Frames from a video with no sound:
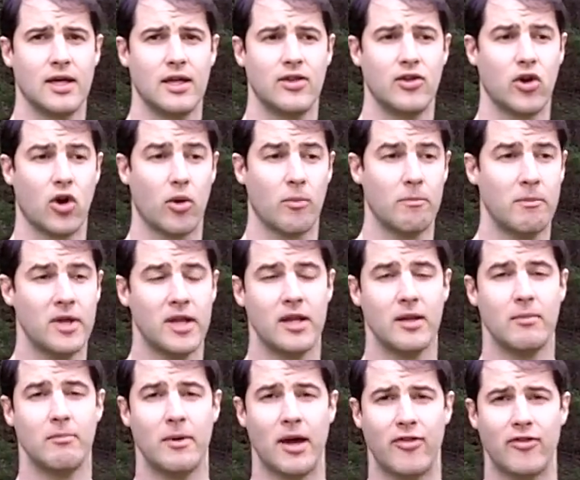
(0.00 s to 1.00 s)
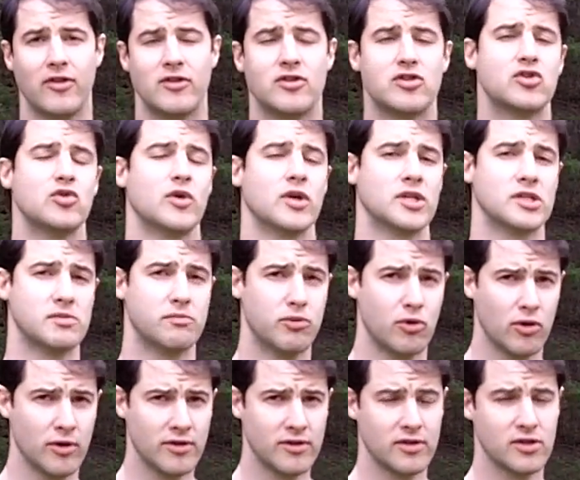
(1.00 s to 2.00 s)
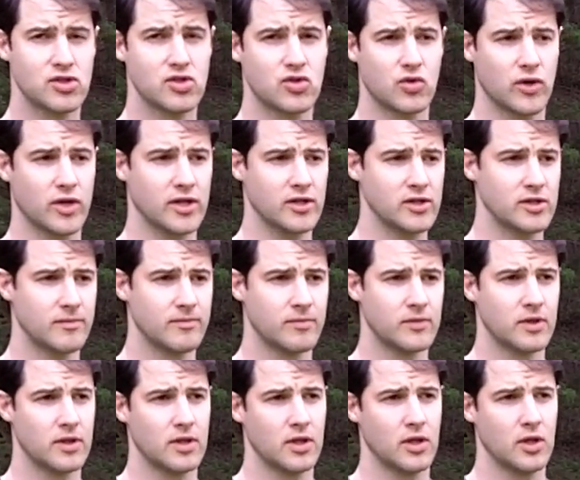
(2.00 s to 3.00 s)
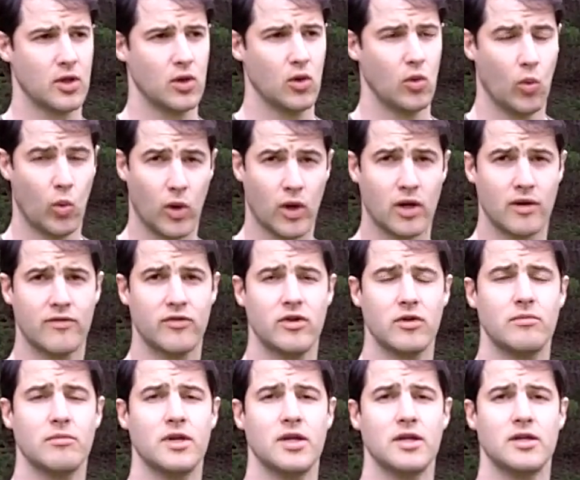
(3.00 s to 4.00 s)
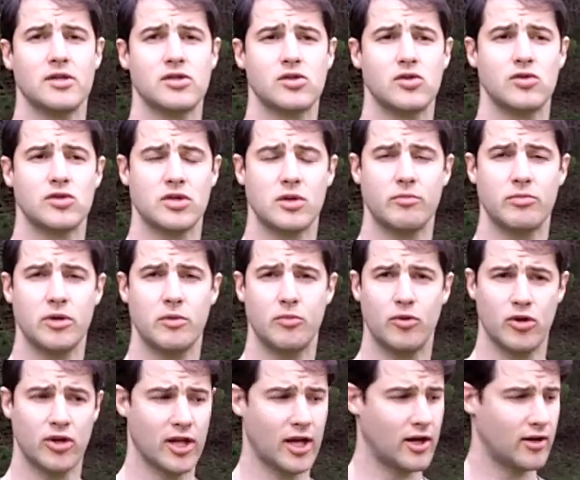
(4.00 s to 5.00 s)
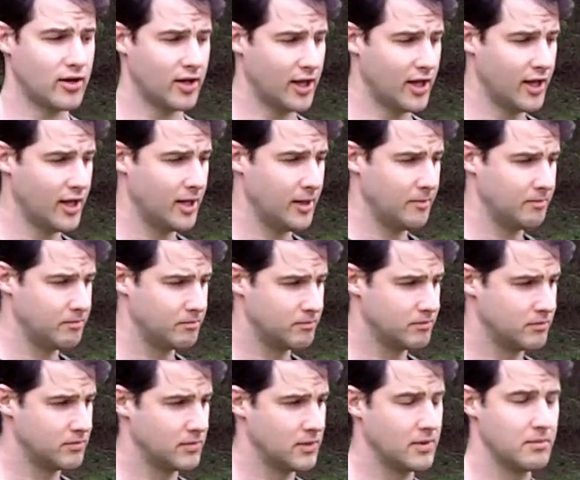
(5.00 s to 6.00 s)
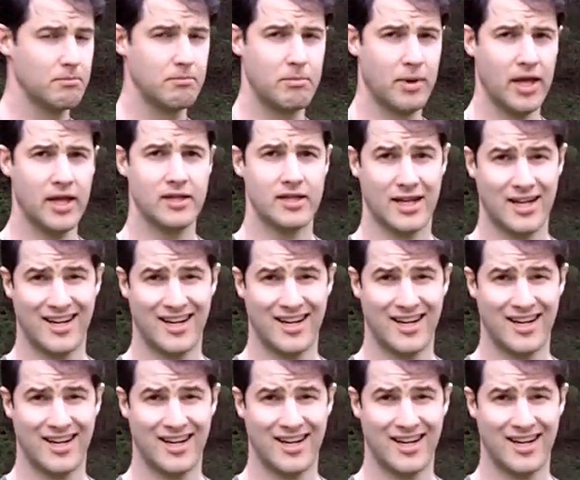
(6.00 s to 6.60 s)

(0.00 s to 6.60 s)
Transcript: There are many methods to exploit this trend. One of them is to simply put out a bait